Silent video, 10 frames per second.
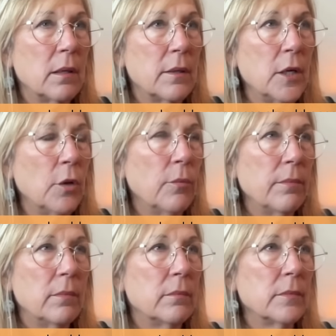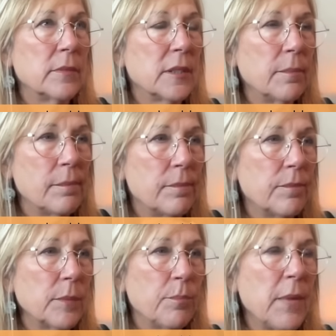you know, some,
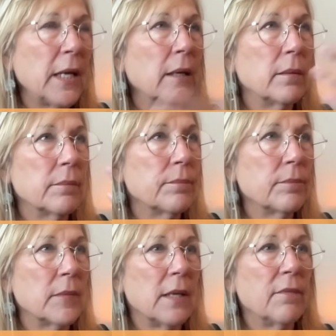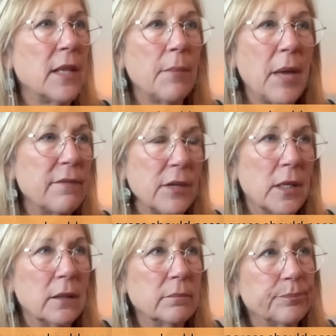make a, them have
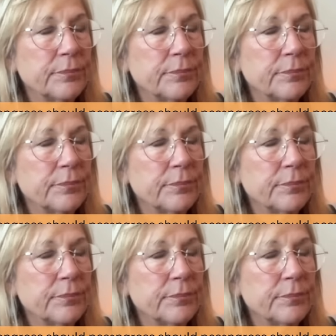a